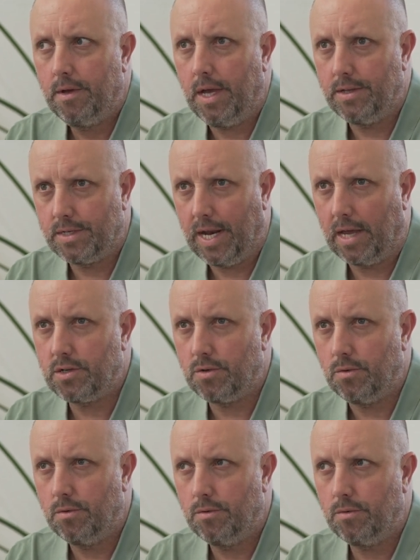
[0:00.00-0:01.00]

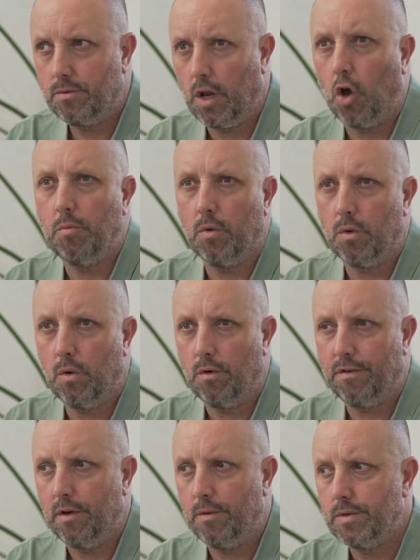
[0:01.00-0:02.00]
international, global law
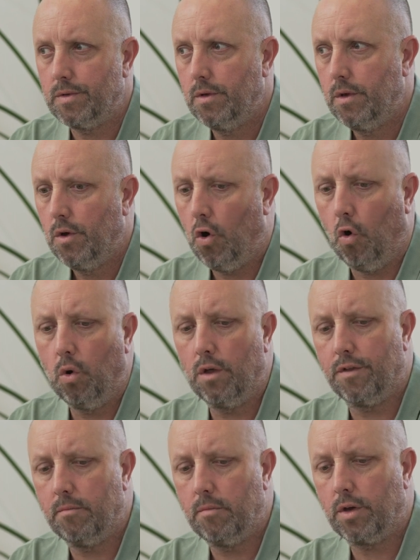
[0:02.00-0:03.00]
firms. All of
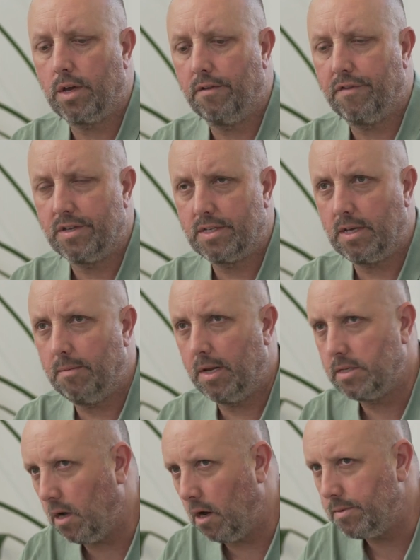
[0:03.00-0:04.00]
them looking for similar
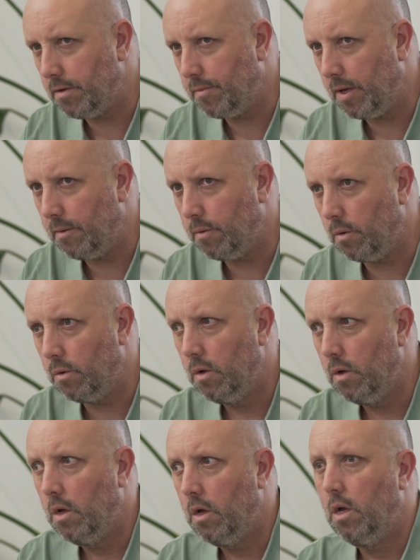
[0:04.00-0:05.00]
types of people,
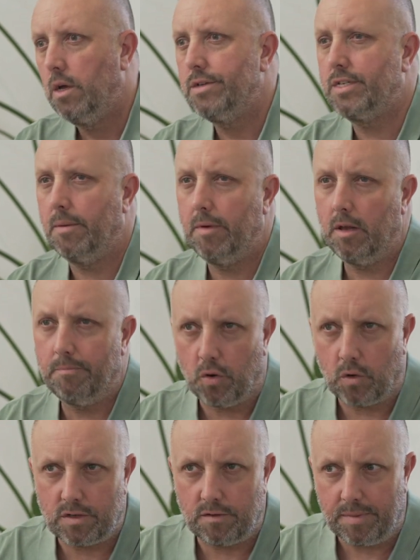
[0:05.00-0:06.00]
similar
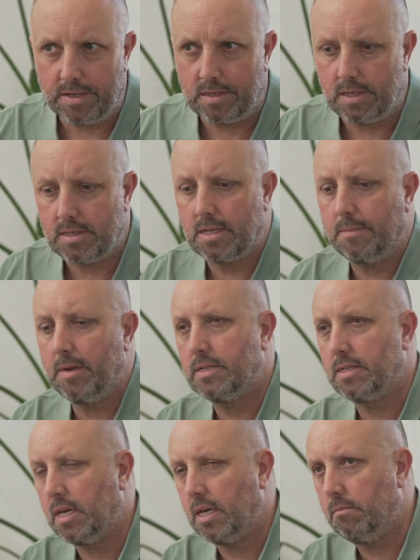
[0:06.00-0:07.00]
books of business, similar
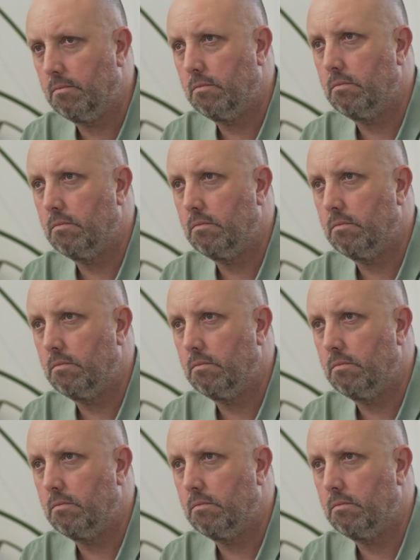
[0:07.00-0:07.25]
team